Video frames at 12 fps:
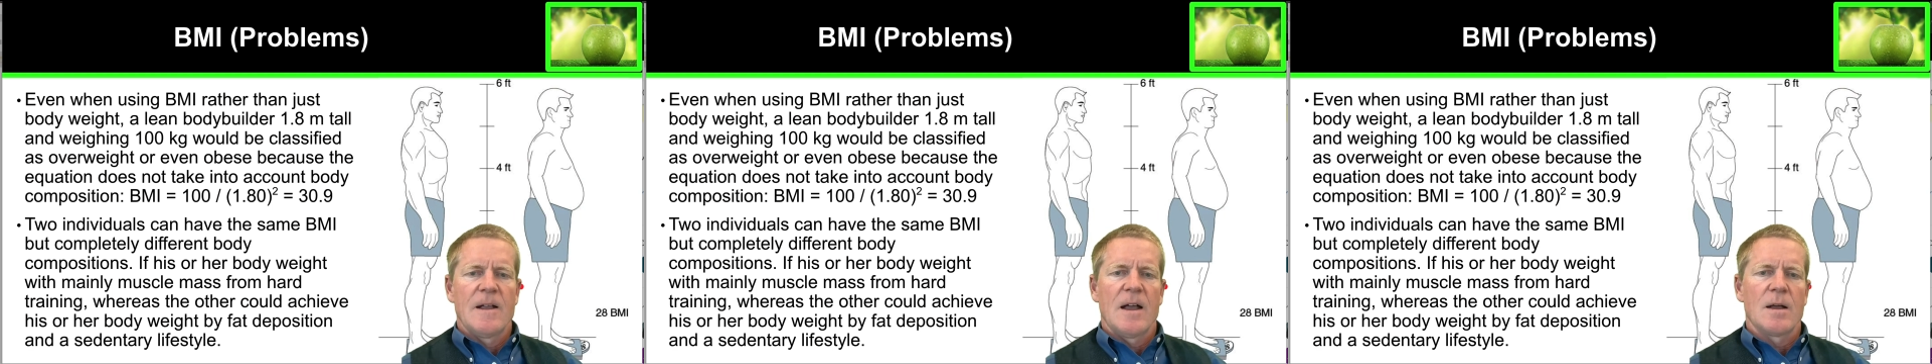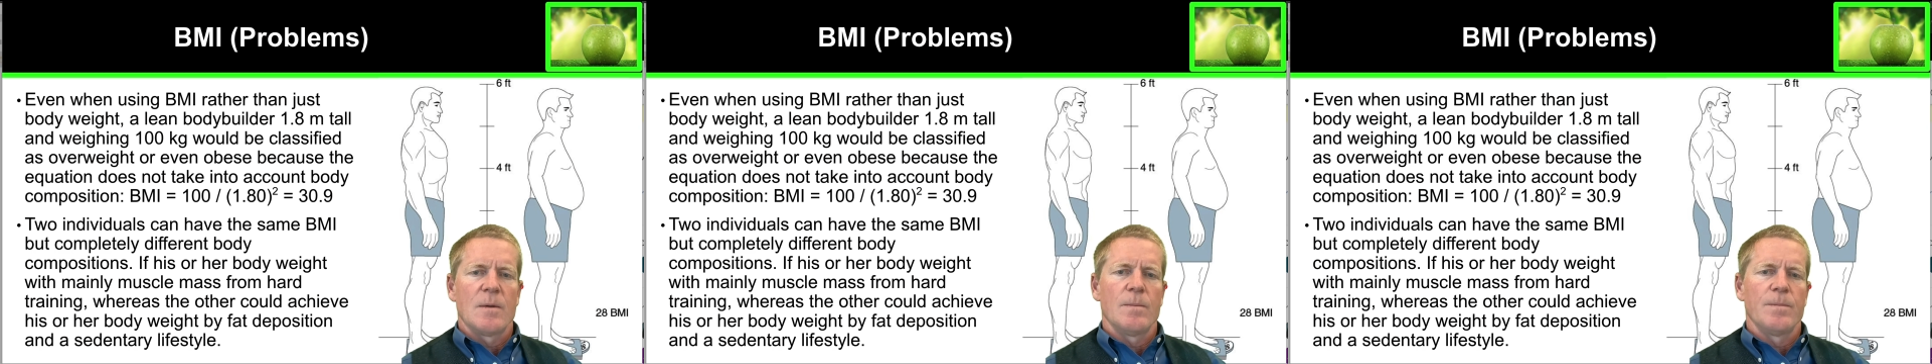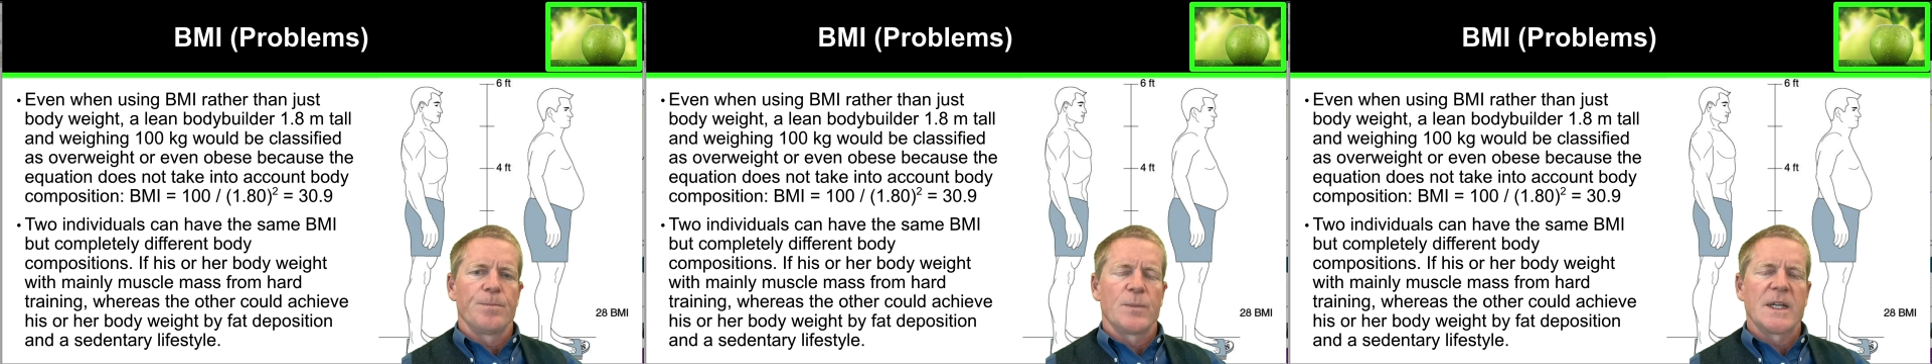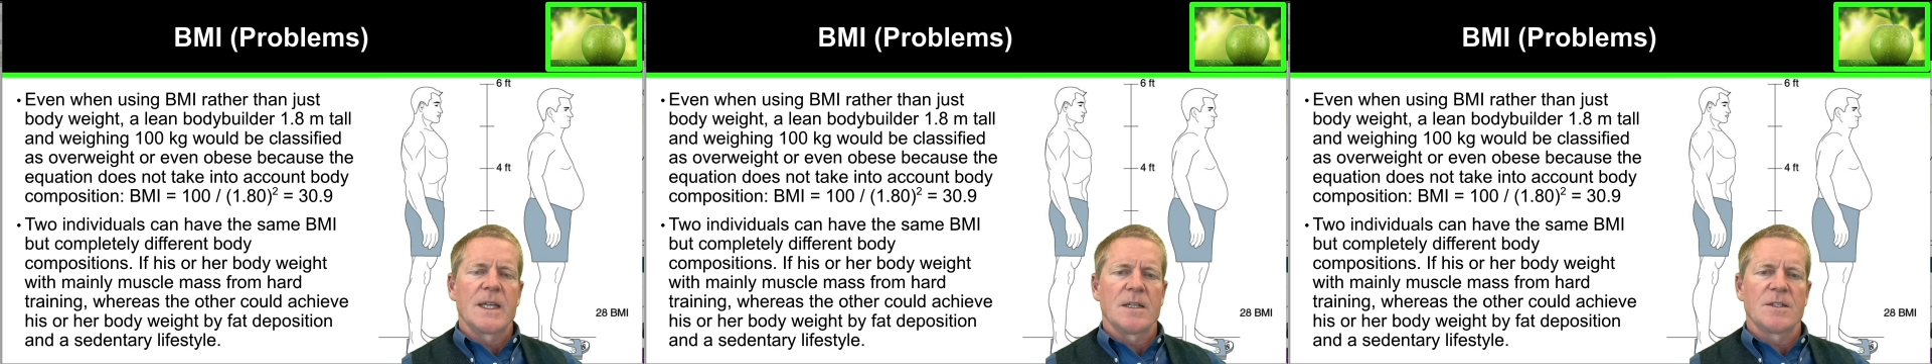um,
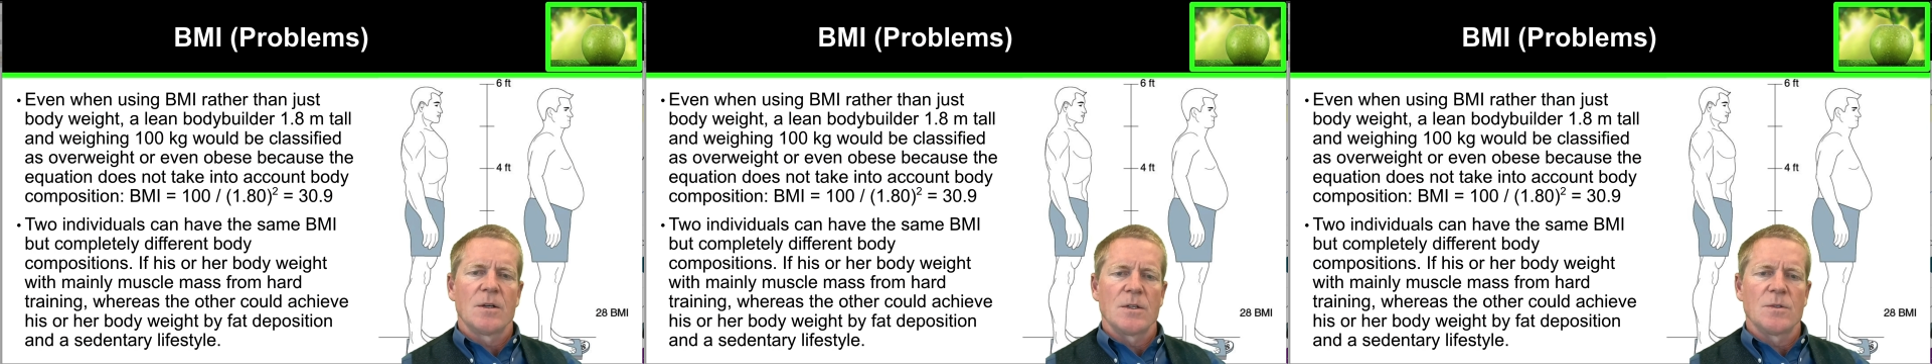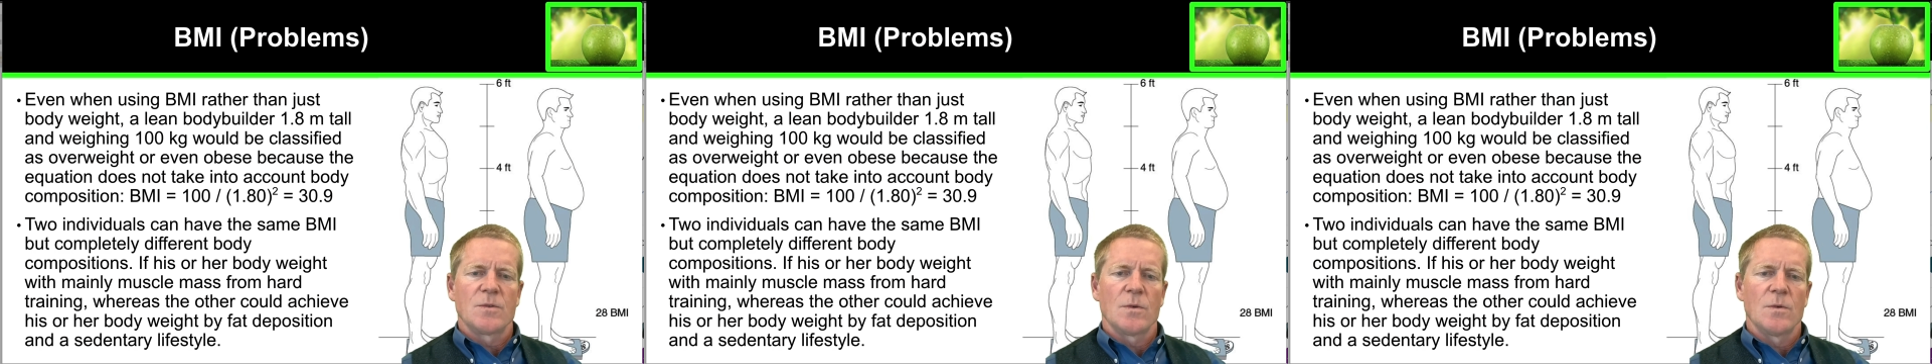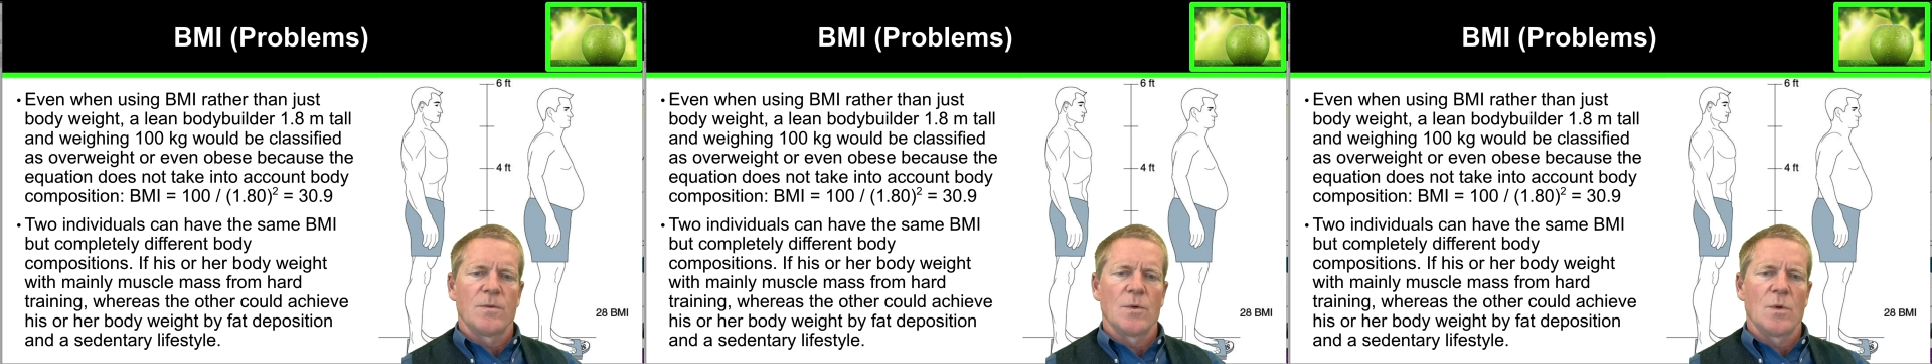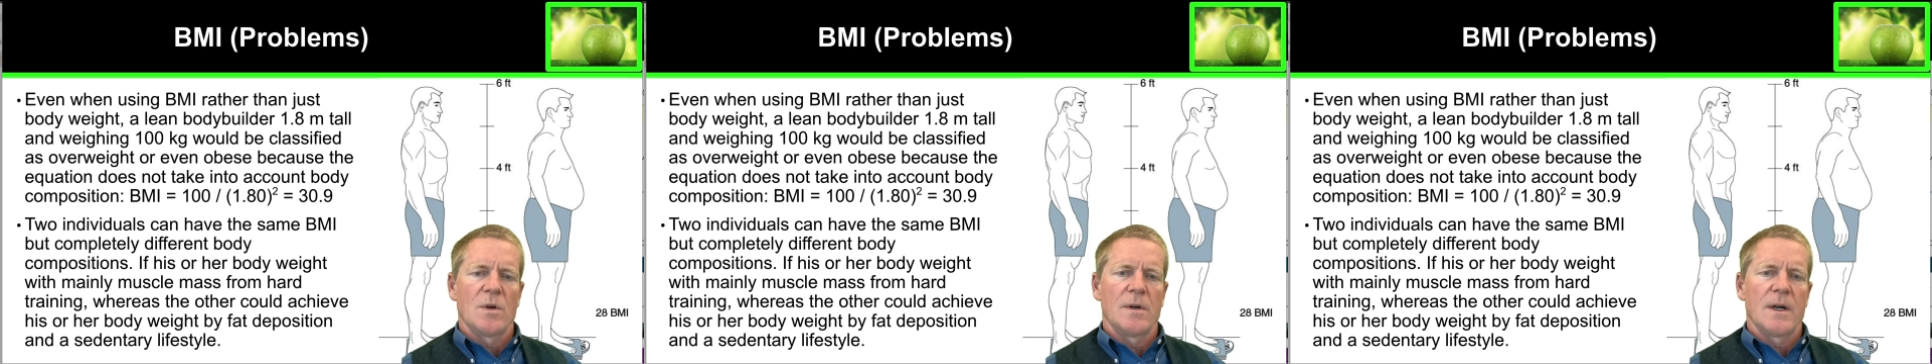but again, it's not useful
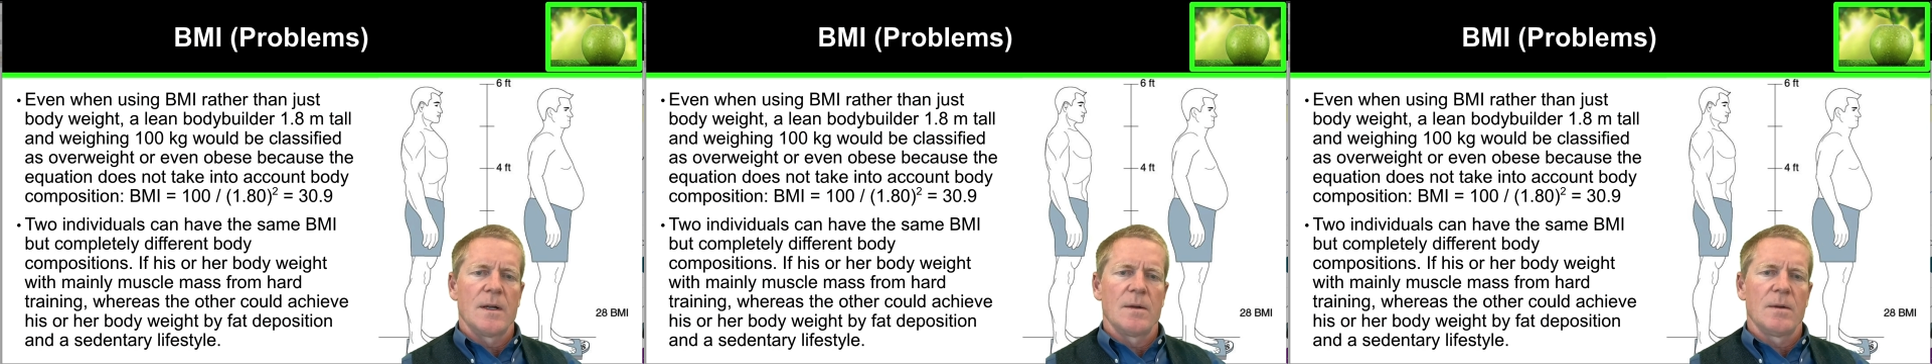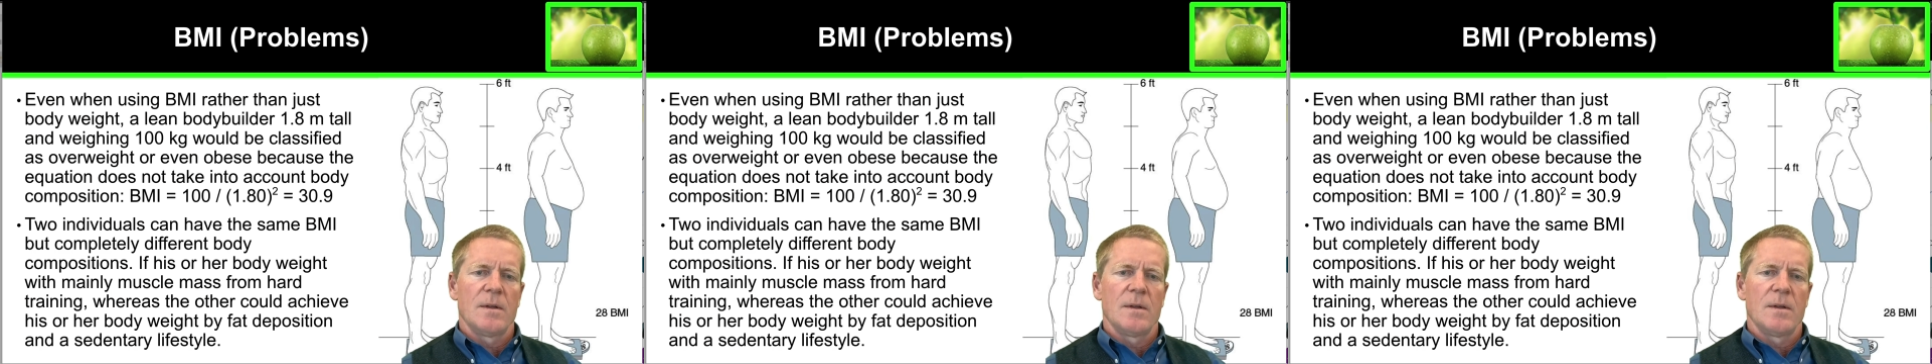for uh,